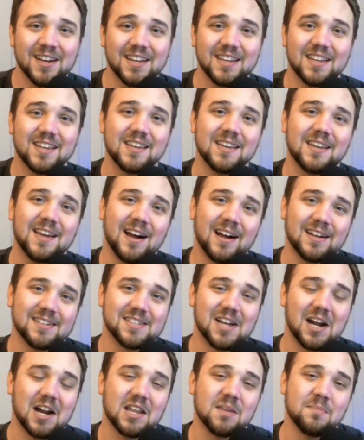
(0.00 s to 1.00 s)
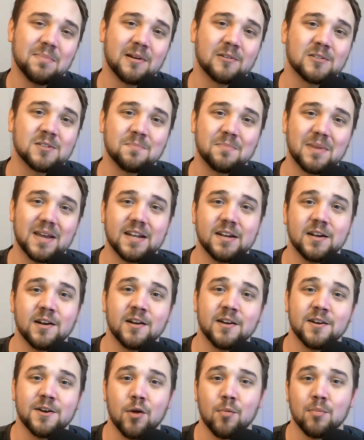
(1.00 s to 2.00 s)
He got Tinybelt
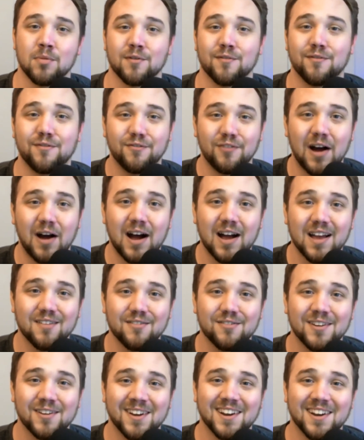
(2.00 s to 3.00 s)
beta number 5,